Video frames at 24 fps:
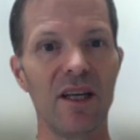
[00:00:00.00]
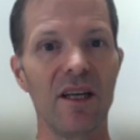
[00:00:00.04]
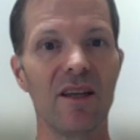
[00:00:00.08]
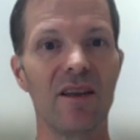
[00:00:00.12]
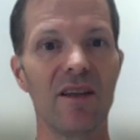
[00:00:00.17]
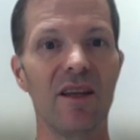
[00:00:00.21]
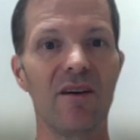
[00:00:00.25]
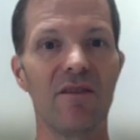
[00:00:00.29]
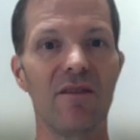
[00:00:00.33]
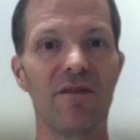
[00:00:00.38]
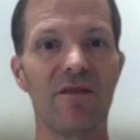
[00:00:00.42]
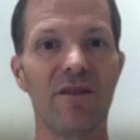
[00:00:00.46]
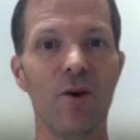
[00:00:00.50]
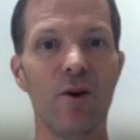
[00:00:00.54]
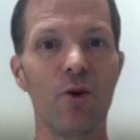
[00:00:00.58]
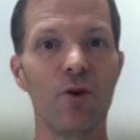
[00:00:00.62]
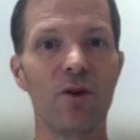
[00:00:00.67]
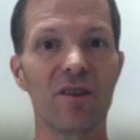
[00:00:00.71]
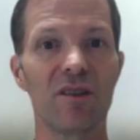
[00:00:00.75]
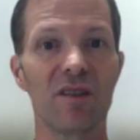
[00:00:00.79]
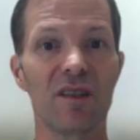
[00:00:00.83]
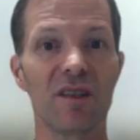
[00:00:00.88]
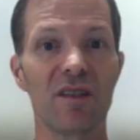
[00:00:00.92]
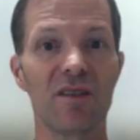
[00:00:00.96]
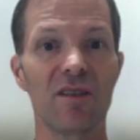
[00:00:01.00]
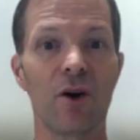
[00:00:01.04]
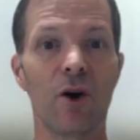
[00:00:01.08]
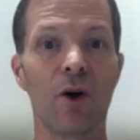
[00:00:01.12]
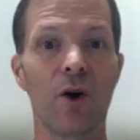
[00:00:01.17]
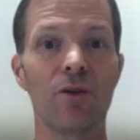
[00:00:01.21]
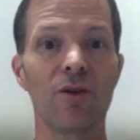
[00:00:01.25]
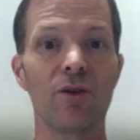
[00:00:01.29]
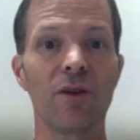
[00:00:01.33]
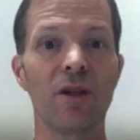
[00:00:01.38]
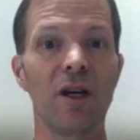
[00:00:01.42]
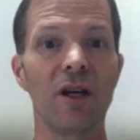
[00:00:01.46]
that focuses
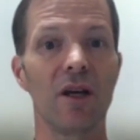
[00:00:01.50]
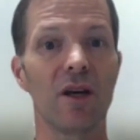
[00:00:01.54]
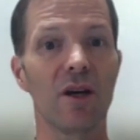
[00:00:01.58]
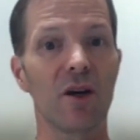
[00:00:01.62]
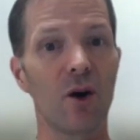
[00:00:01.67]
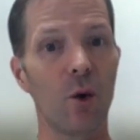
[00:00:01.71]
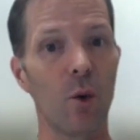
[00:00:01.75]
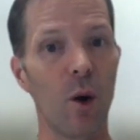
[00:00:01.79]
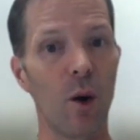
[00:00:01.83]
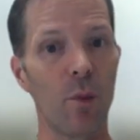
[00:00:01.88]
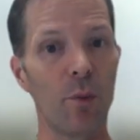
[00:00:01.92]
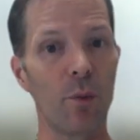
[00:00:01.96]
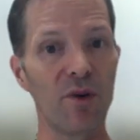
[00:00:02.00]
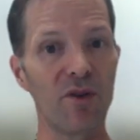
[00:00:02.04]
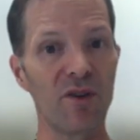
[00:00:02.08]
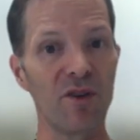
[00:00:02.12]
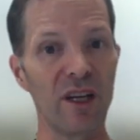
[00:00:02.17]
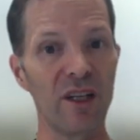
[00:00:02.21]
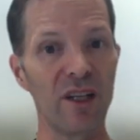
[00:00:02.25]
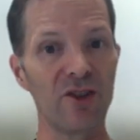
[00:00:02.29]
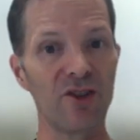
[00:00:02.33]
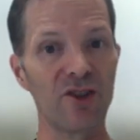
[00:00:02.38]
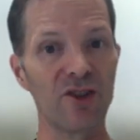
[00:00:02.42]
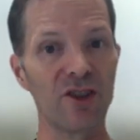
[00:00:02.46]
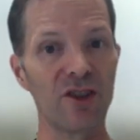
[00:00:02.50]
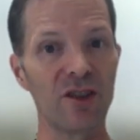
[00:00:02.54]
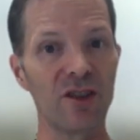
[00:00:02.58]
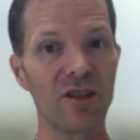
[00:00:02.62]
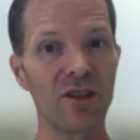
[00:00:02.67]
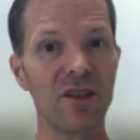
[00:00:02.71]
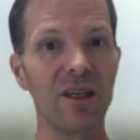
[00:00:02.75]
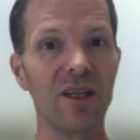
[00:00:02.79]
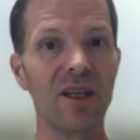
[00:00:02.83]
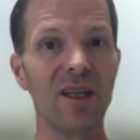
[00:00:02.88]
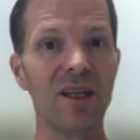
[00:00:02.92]
on cooperation,